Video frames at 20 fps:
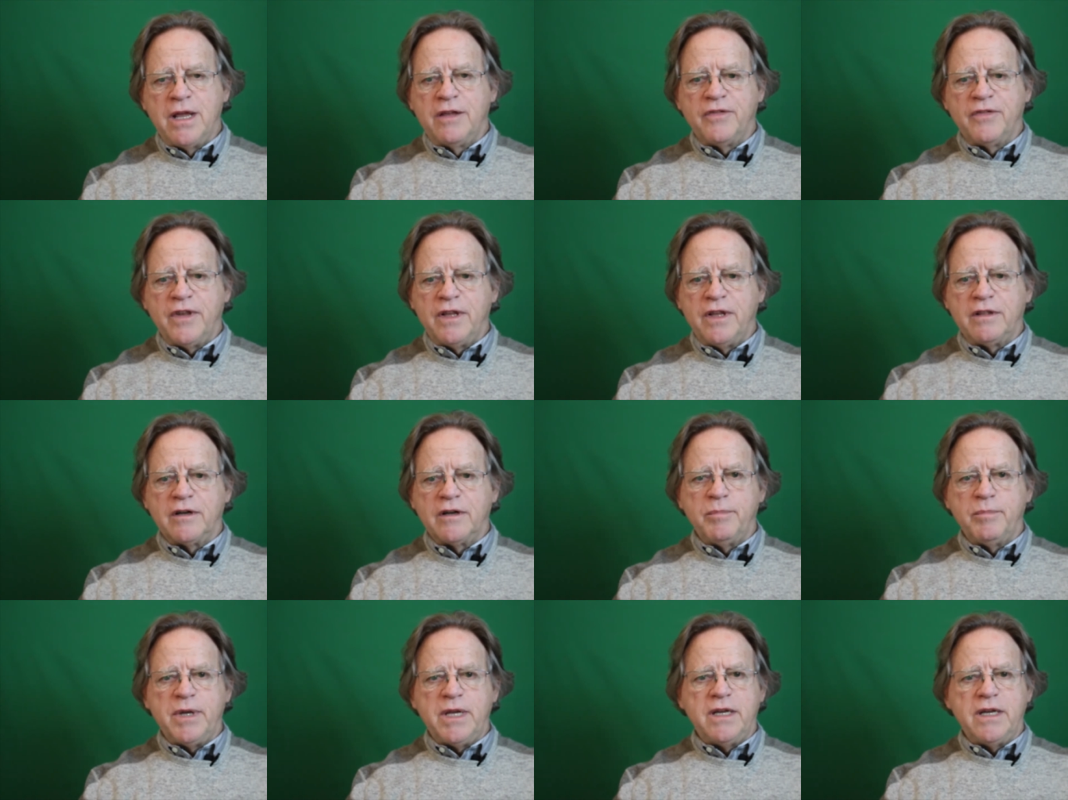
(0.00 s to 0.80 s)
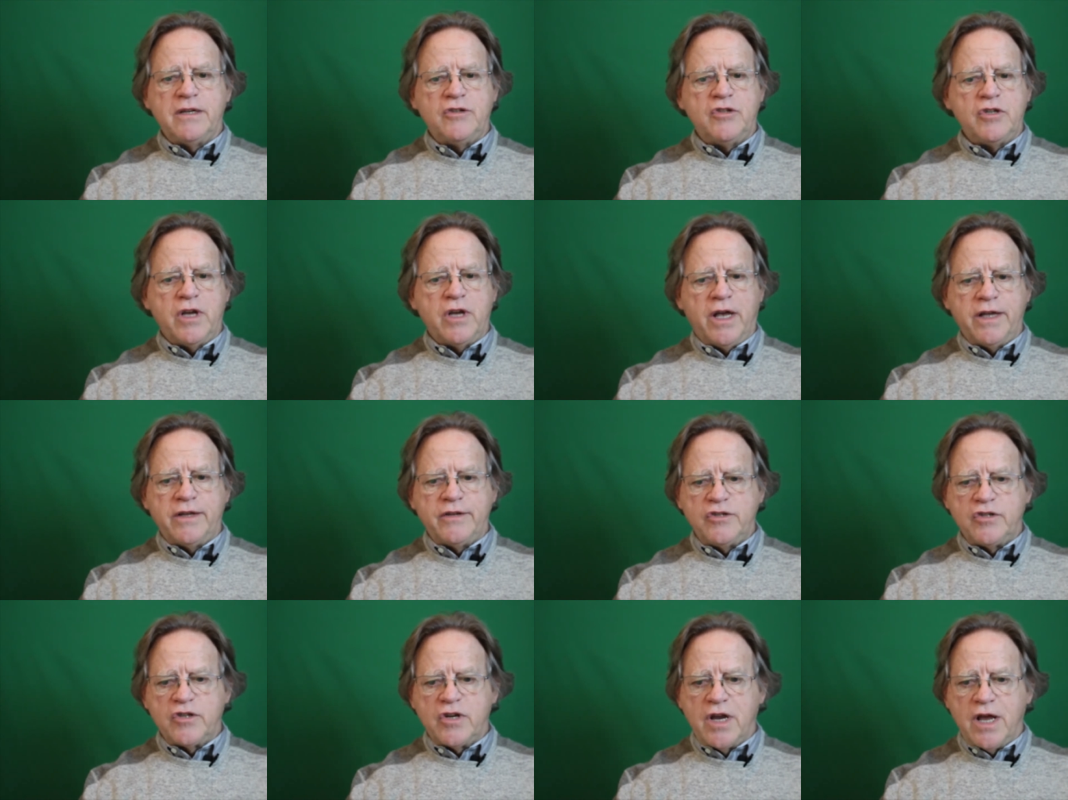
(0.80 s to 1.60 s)
think they're being
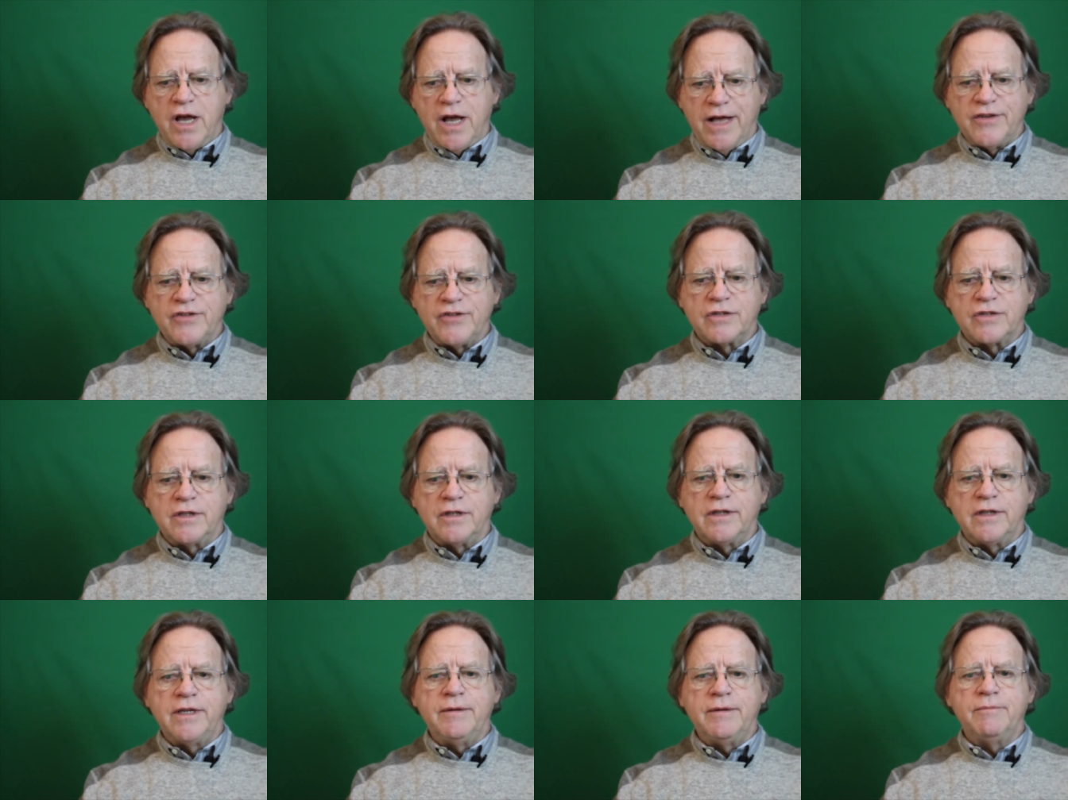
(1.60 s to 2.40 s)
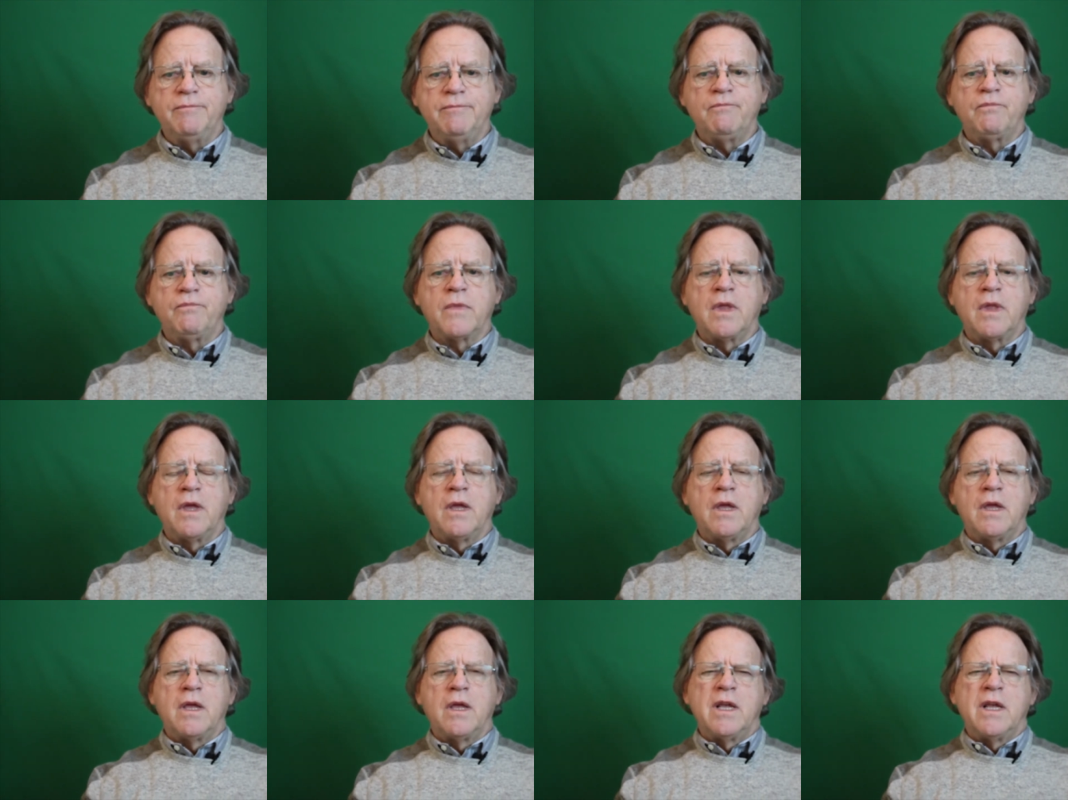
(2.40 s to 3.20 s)
judged constantly.
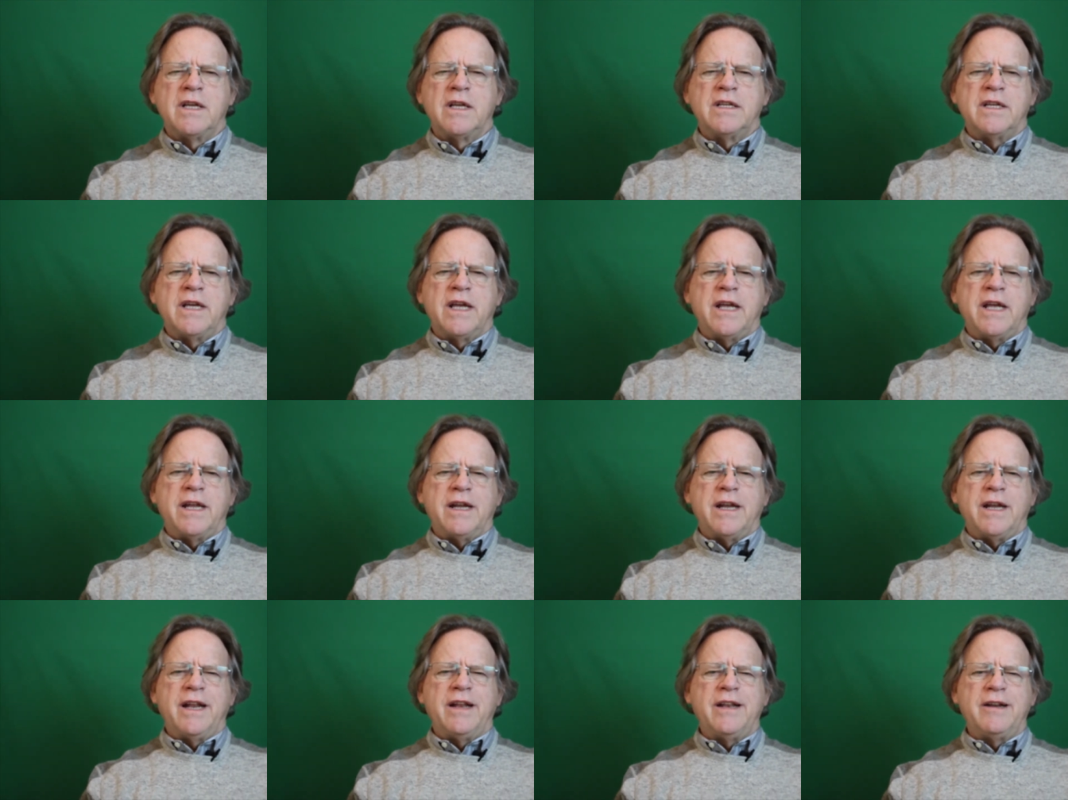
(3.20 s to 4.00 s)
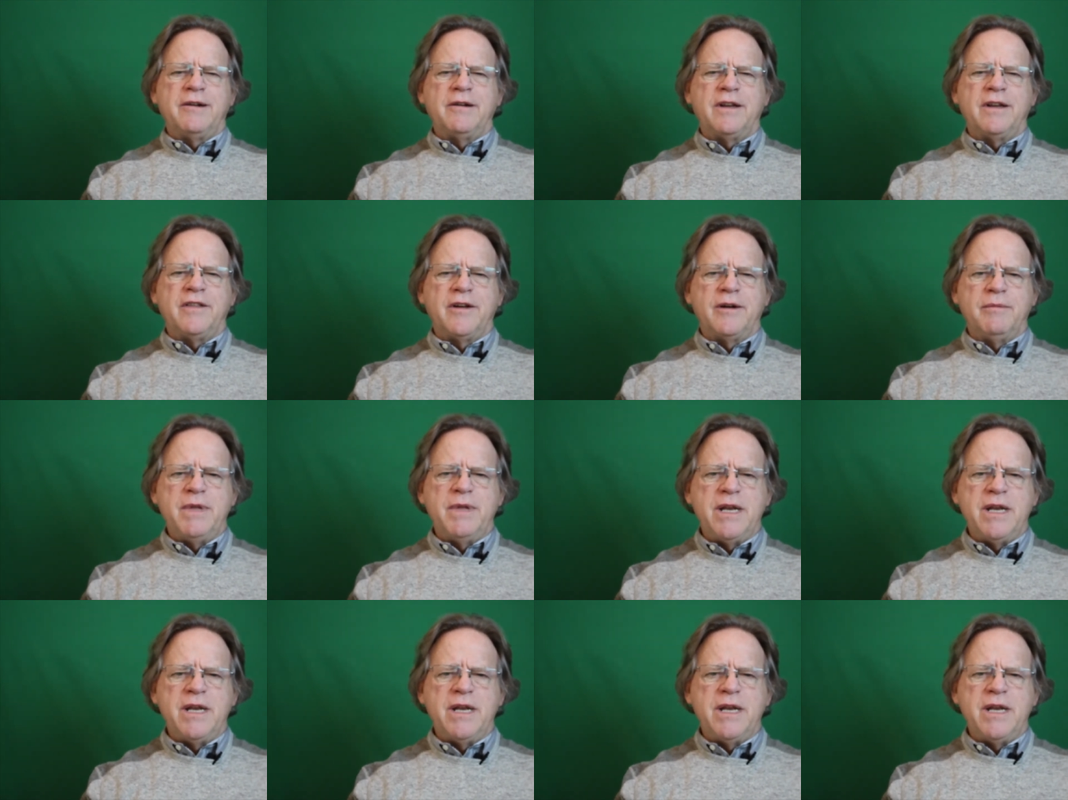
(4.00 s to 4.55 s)
And there, there are many